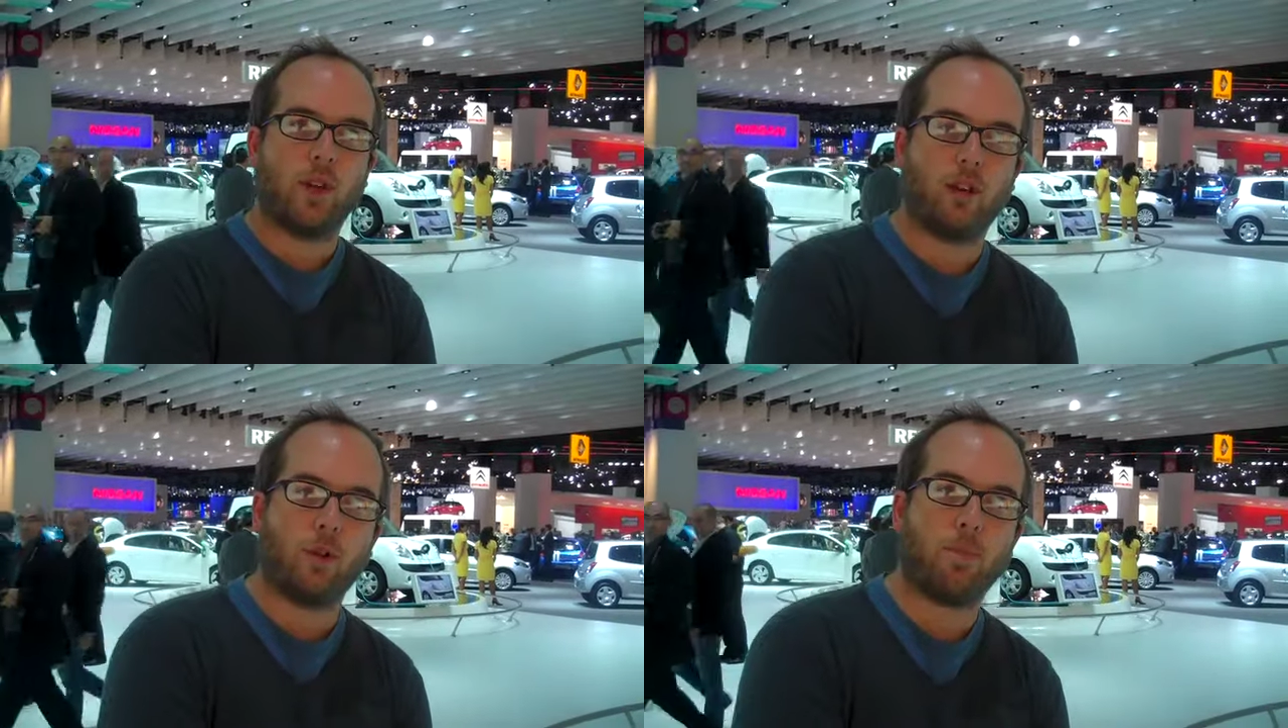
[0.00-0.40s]

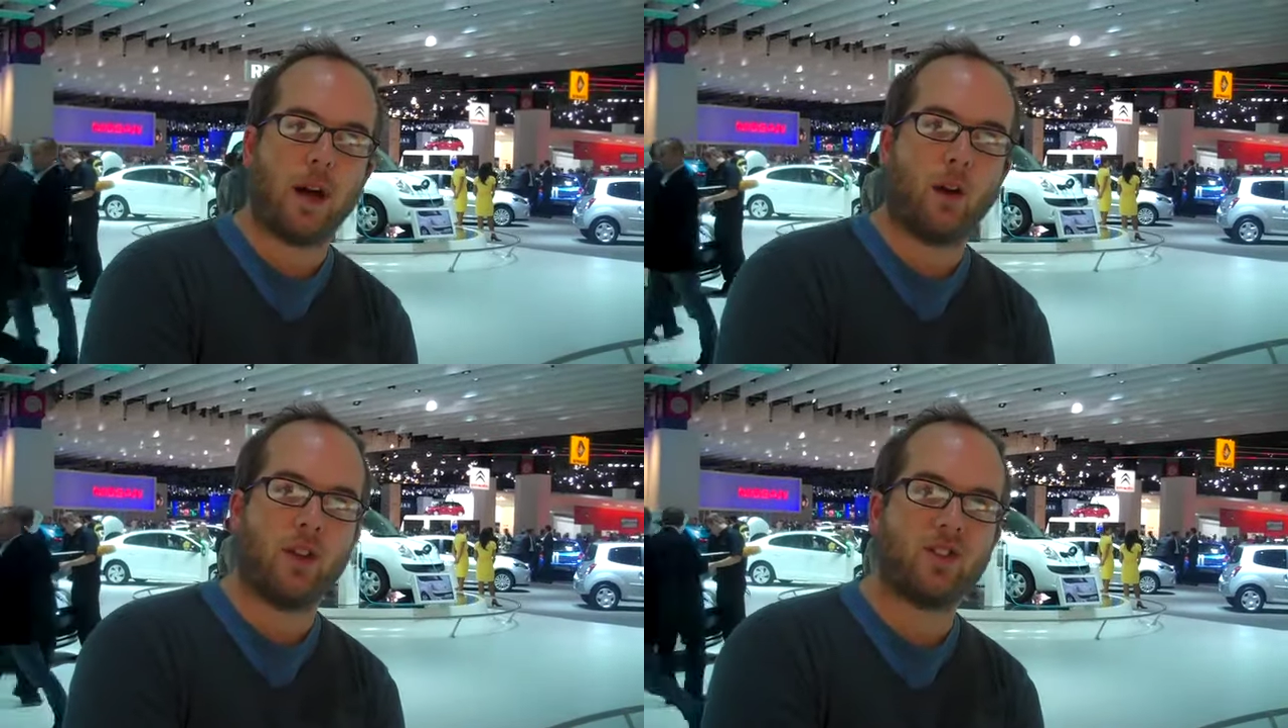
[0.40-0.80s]
Here at
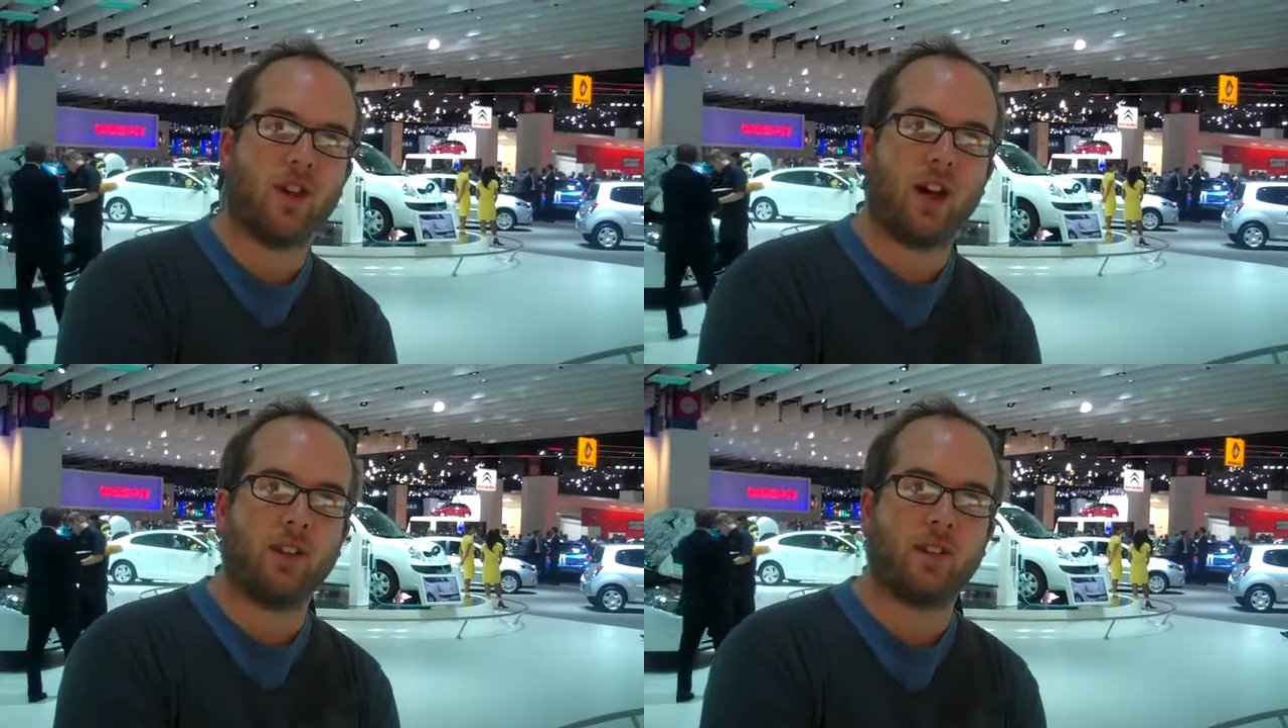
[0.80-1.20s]

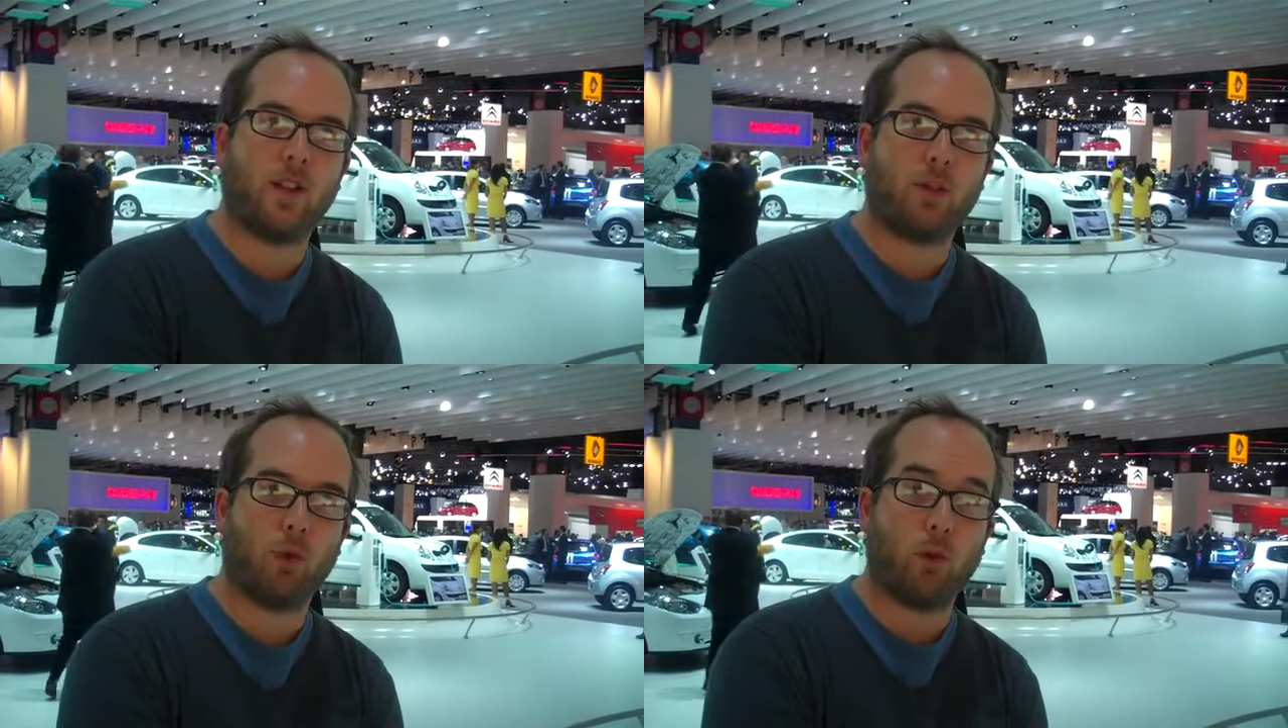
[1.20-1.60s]
Paris and
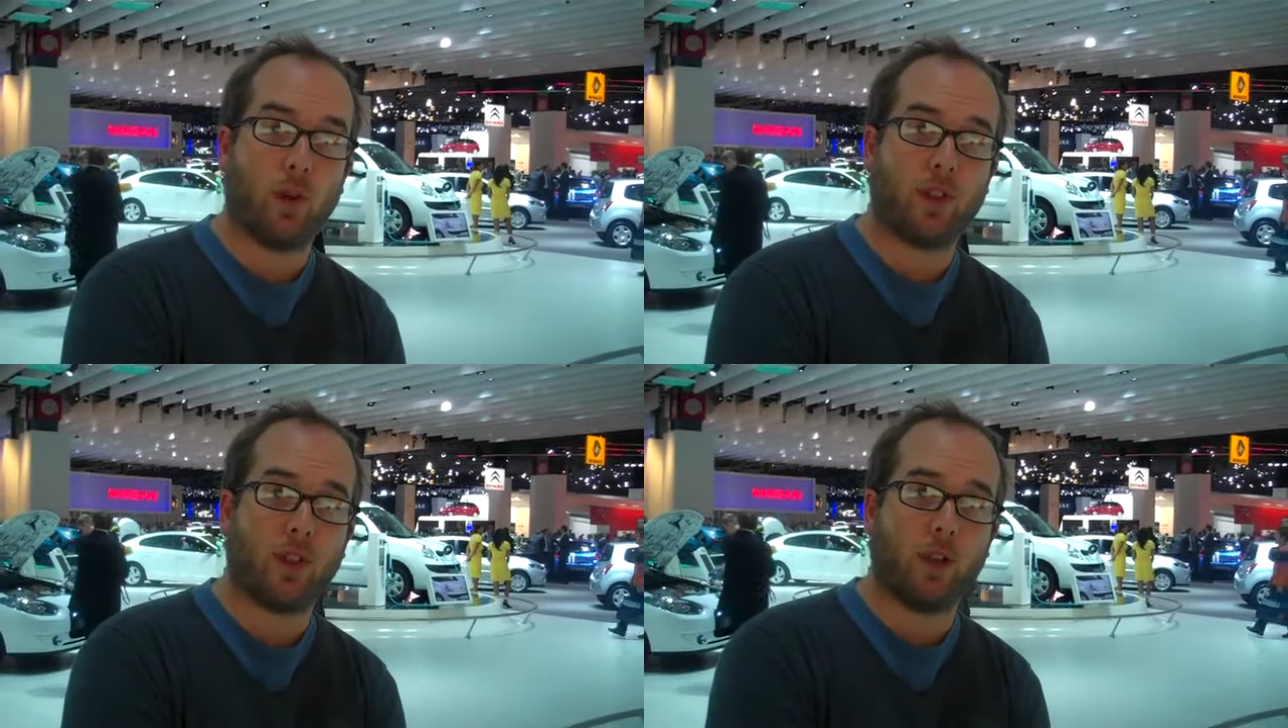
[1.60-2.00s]
we're
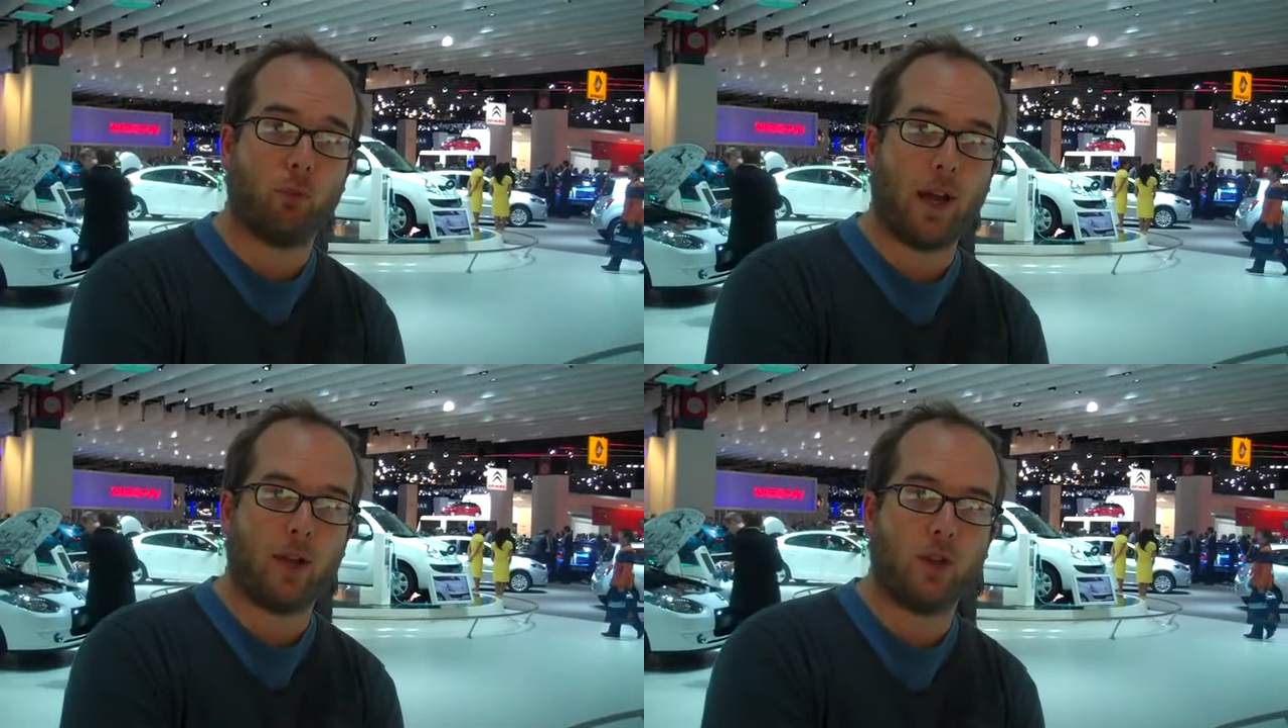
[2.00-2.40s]
with the
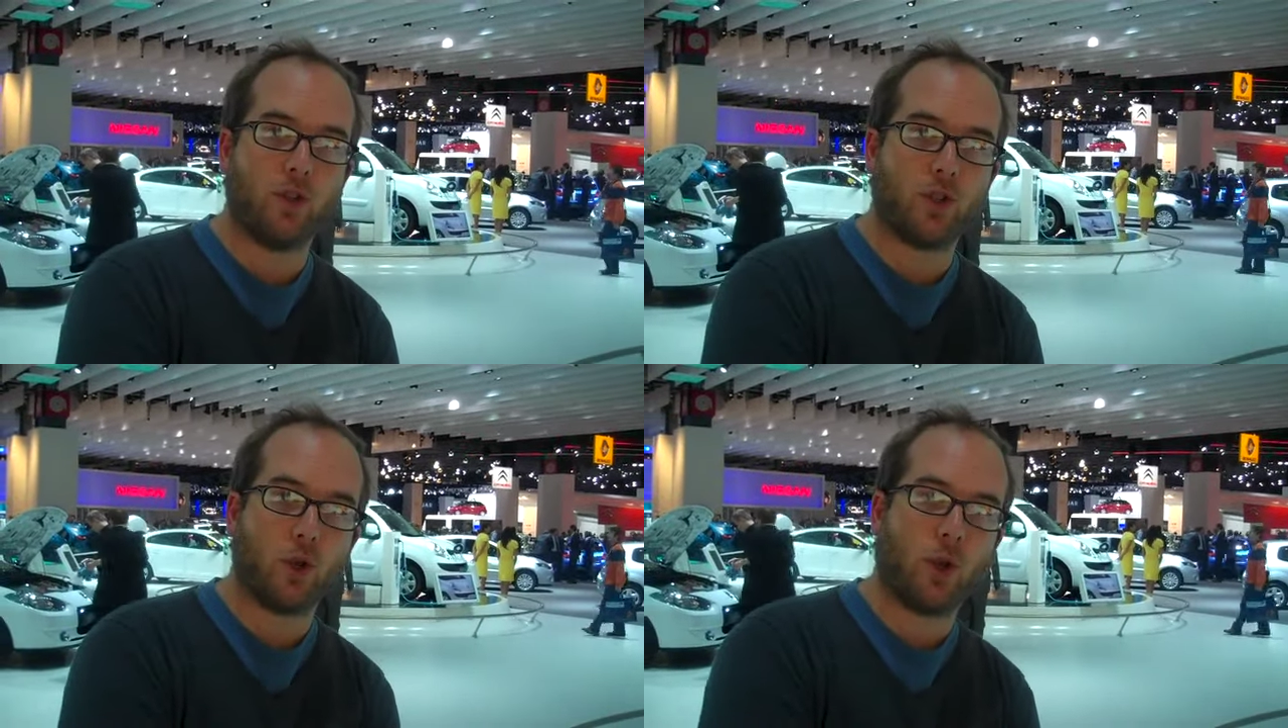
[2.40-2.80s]

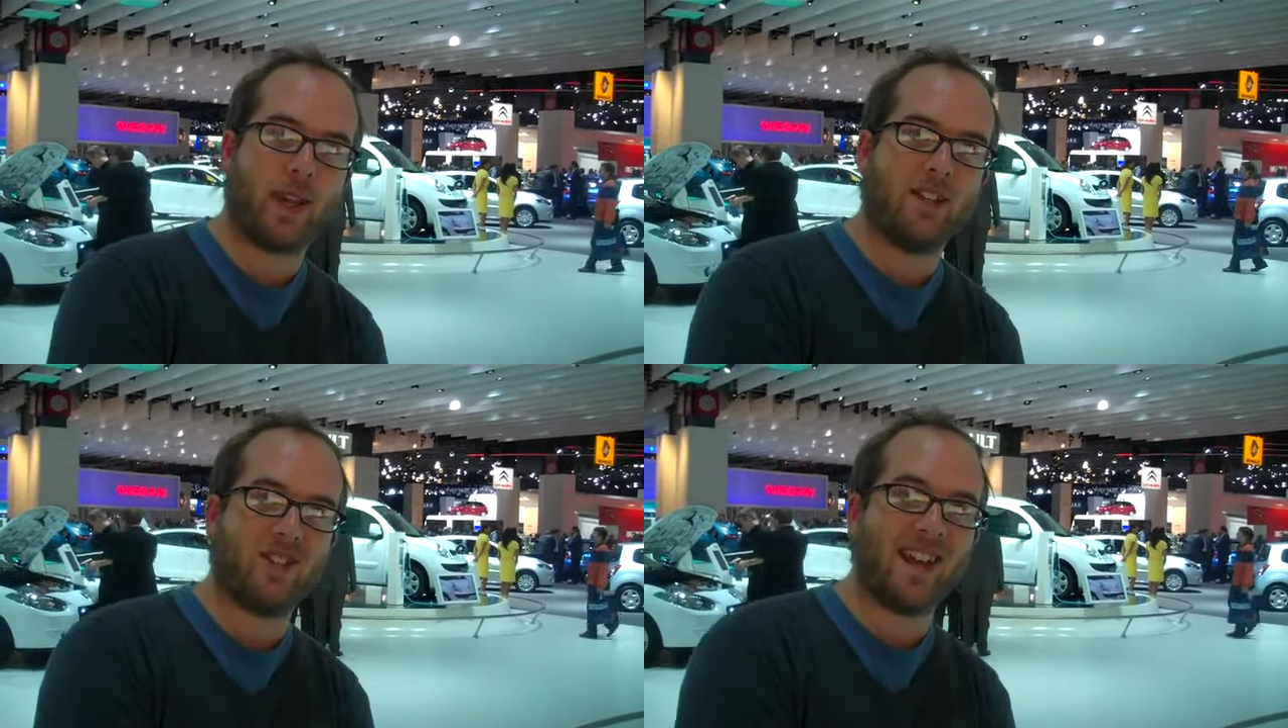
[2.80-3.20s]
Renault Zoe
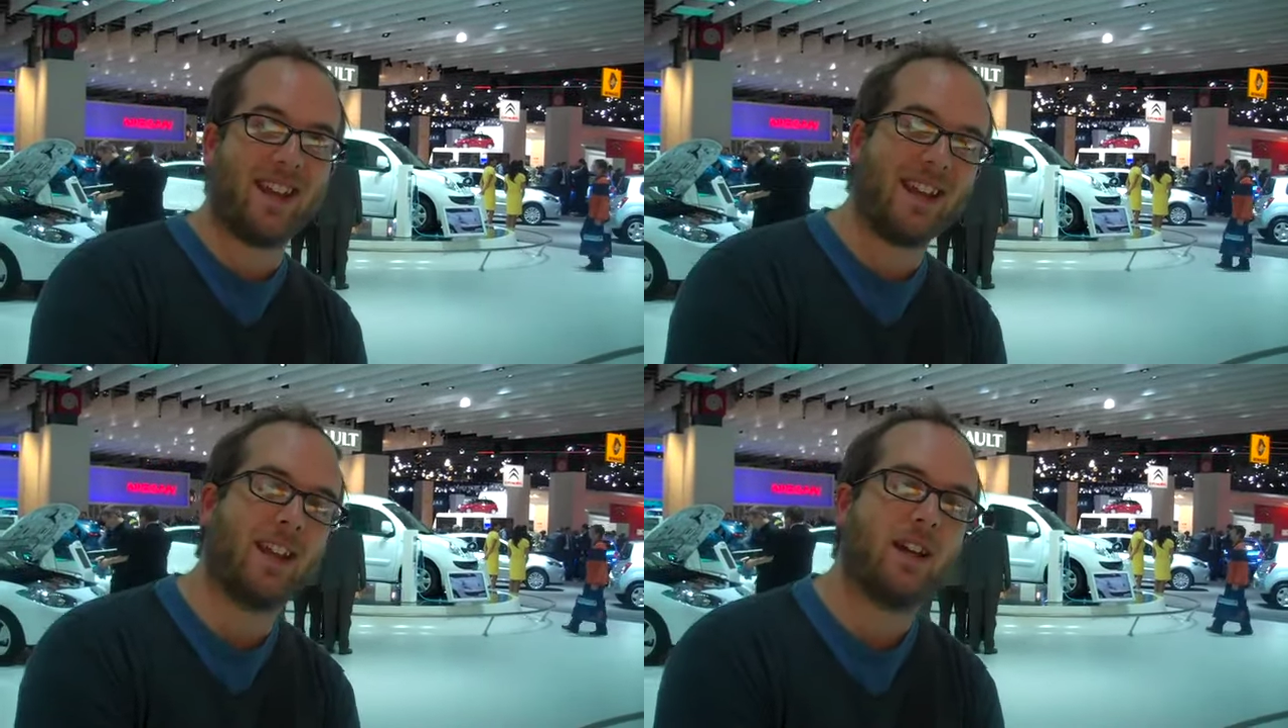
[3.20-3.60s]
ZE.